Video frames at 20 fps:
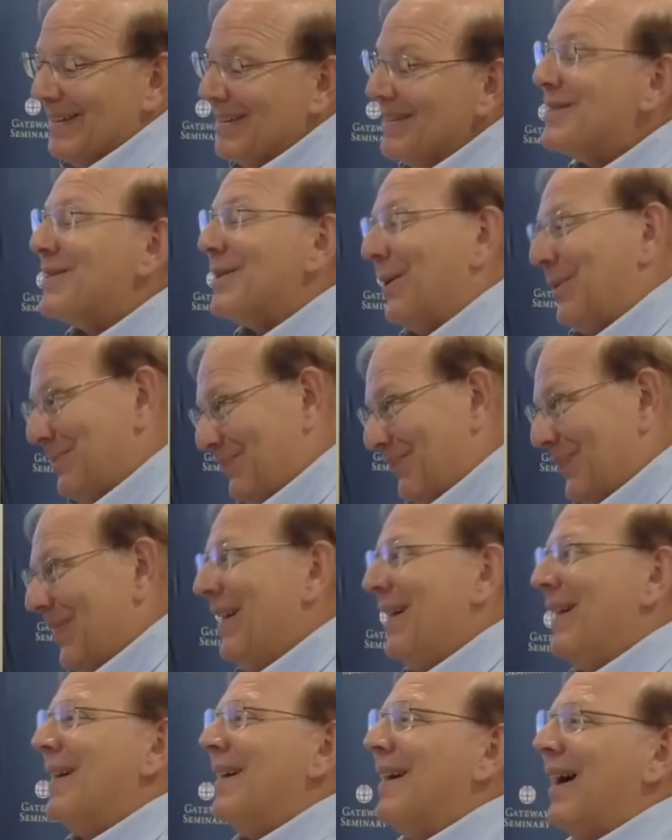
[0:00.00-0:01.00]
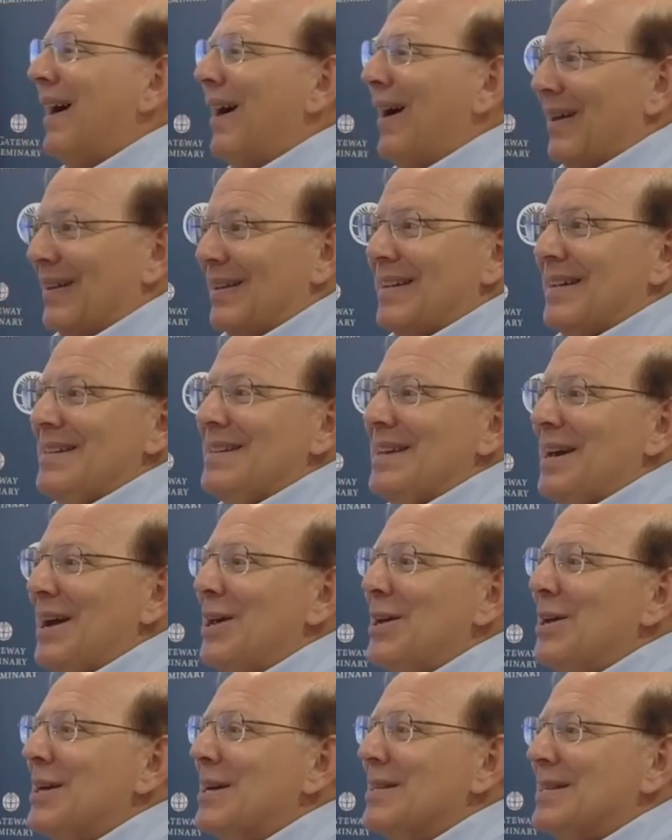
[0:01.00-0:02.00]
so all I can tell
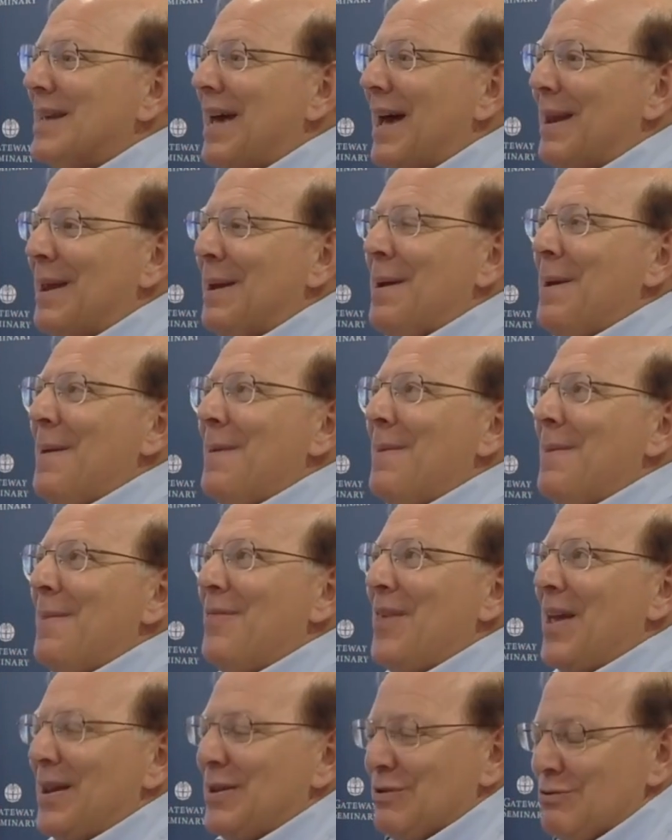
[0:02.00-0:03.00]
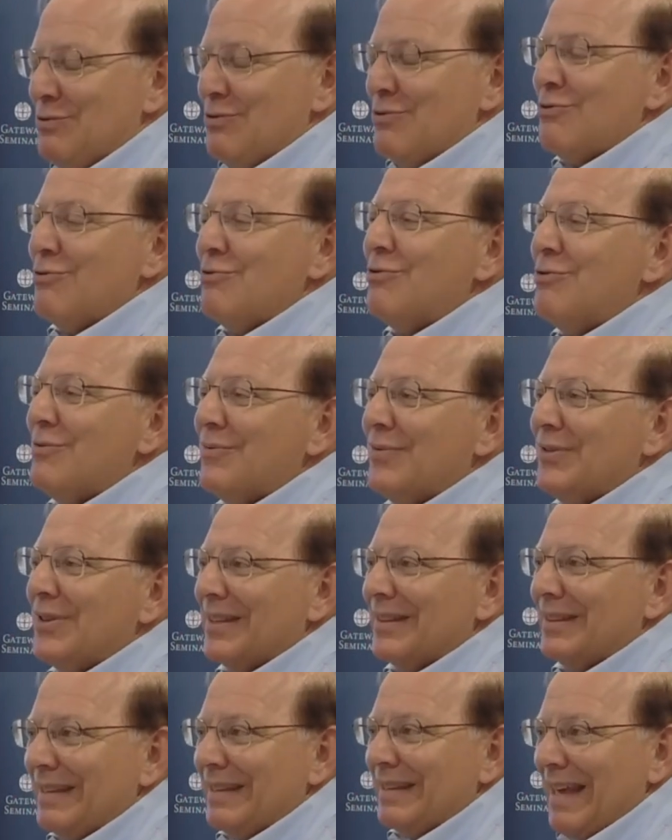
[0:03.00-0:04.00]
you is that they knew
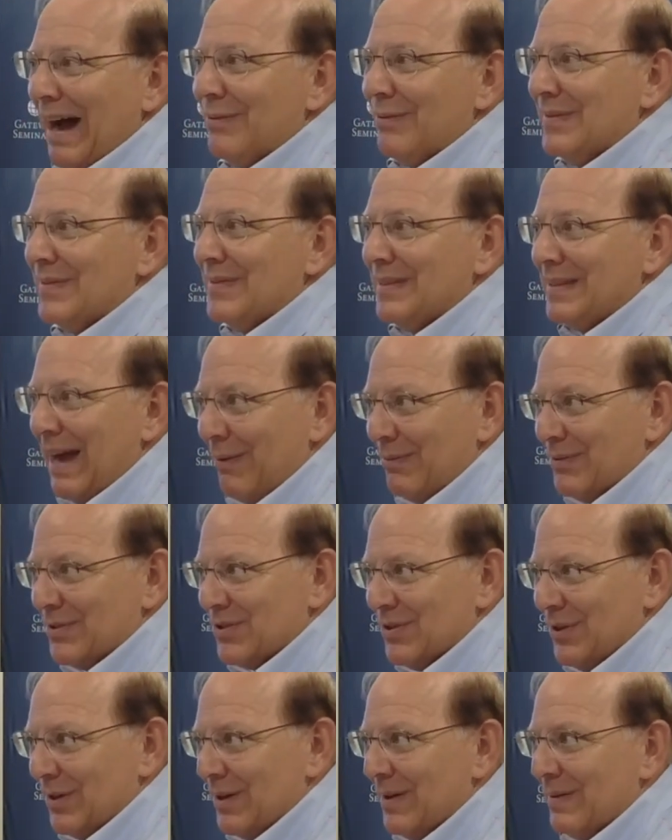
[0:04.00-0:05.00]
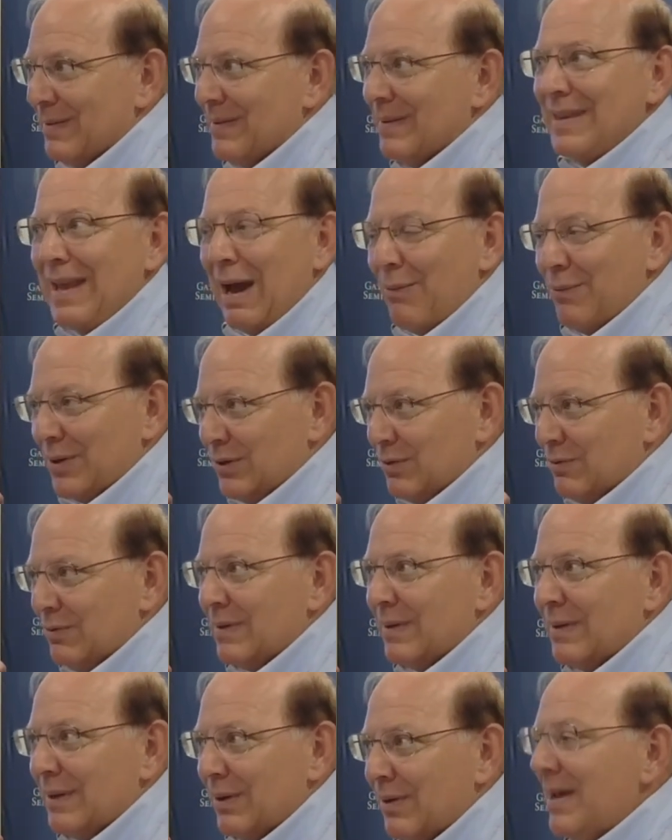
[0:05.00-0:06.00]
that that that was gonna that would
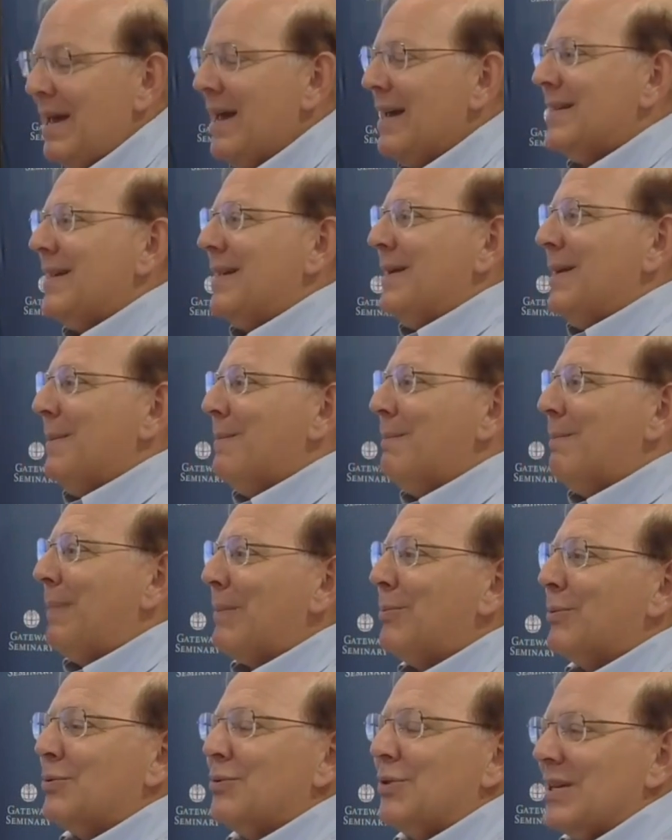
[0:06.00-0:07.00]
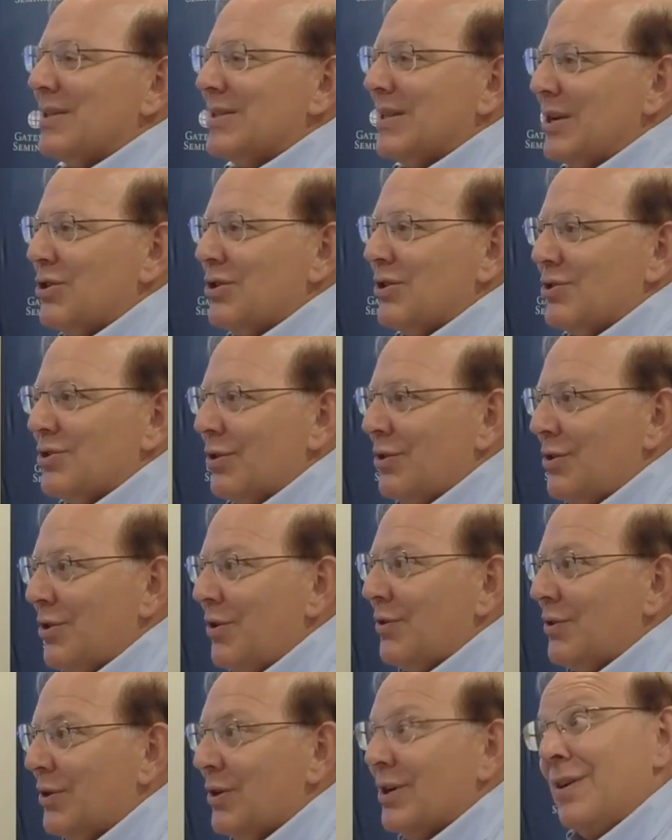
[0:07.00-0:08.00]
See, Bible translations are
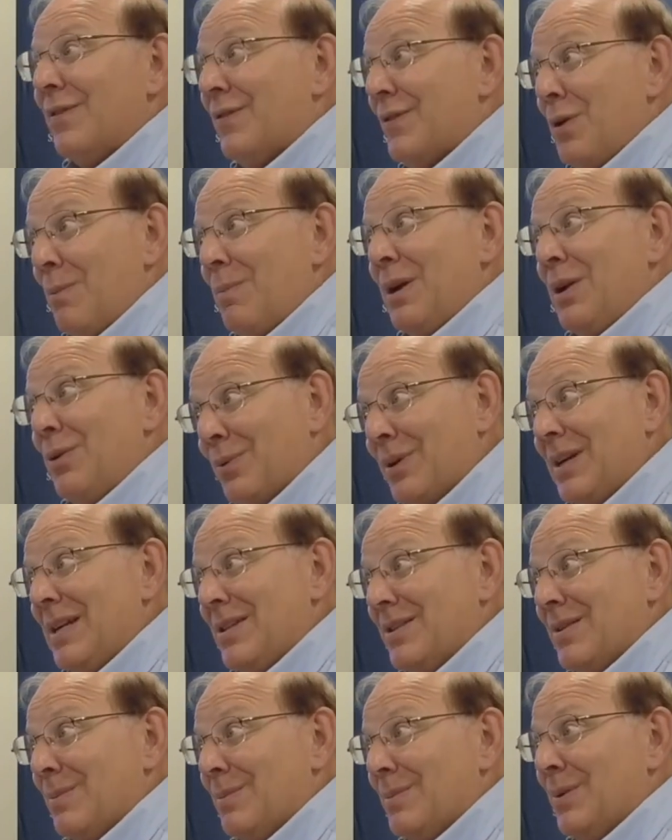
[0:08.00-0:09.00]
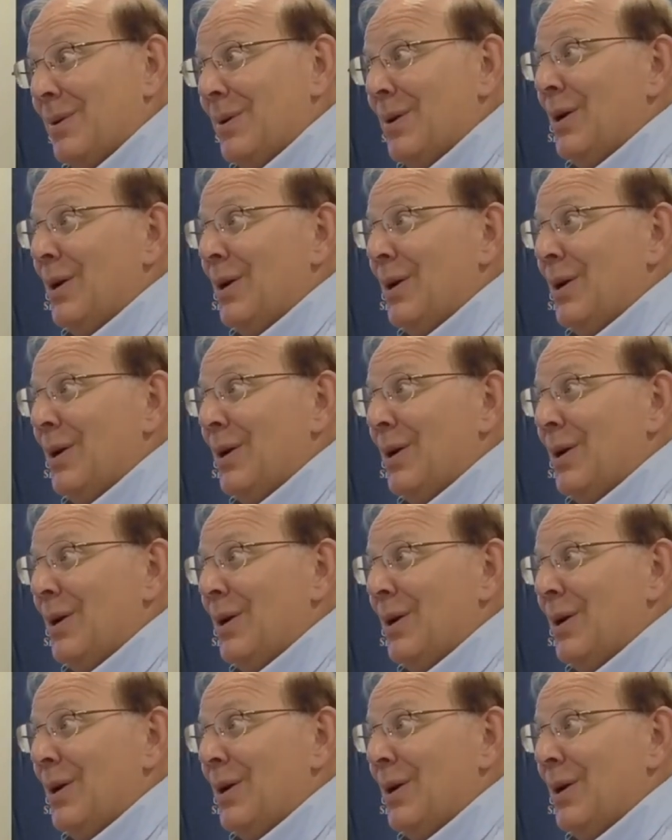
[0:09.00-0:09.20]
no good if nobody reads them.